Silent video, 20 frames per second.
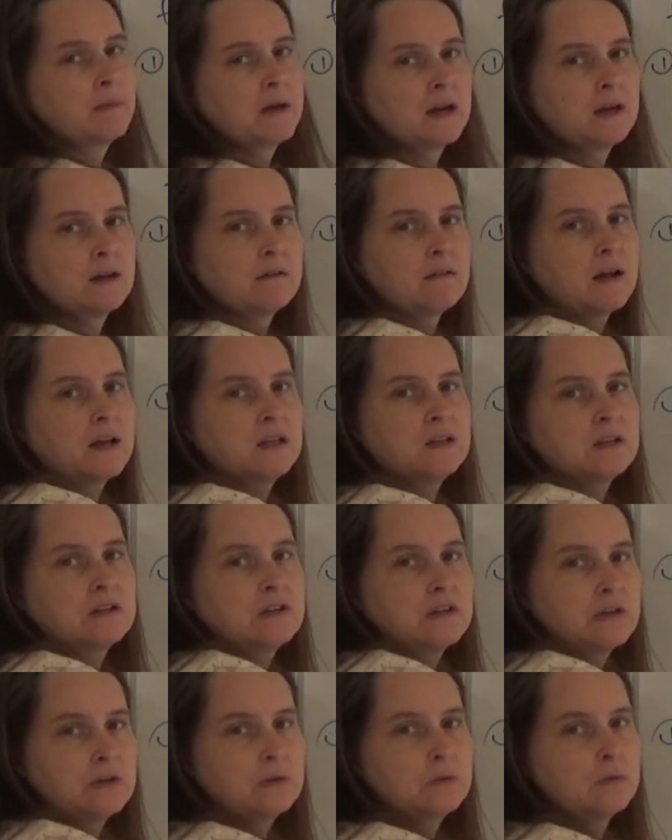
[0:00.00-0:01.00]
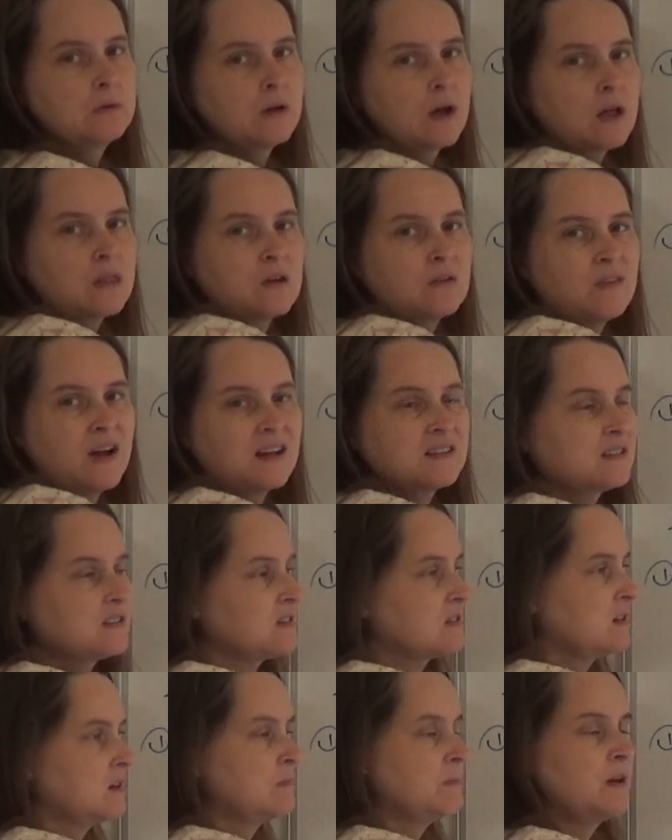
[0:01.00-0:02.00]
I'm getting ready to do, otherwise
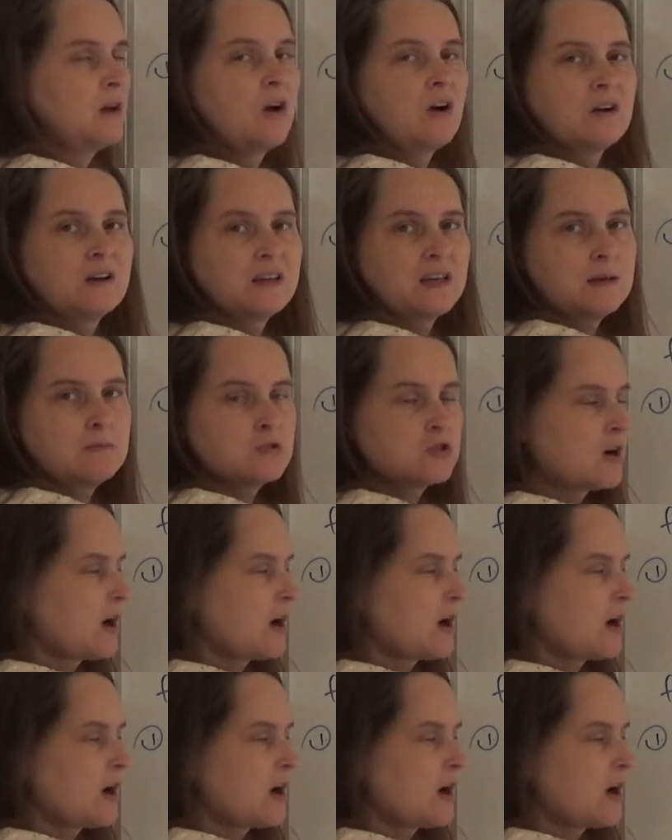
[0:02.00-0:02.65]
it's going to be hard to keep